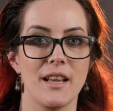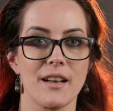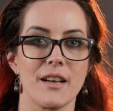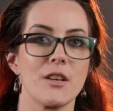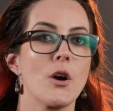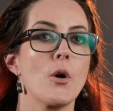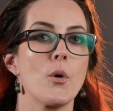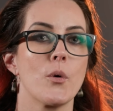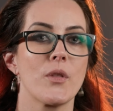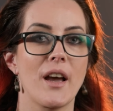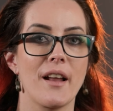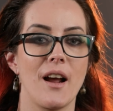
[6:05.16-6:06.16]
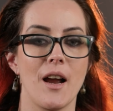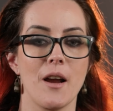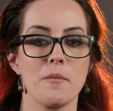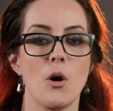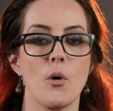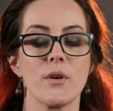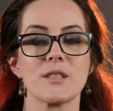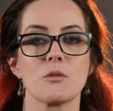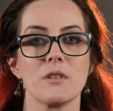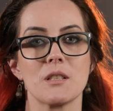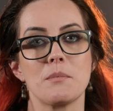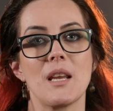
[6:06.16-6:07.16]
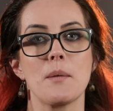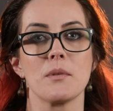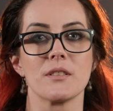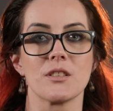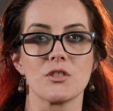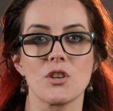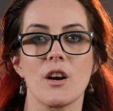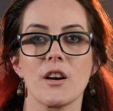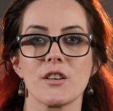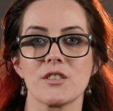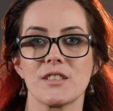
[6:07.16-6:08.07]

And I know that I'm always going to be able to charge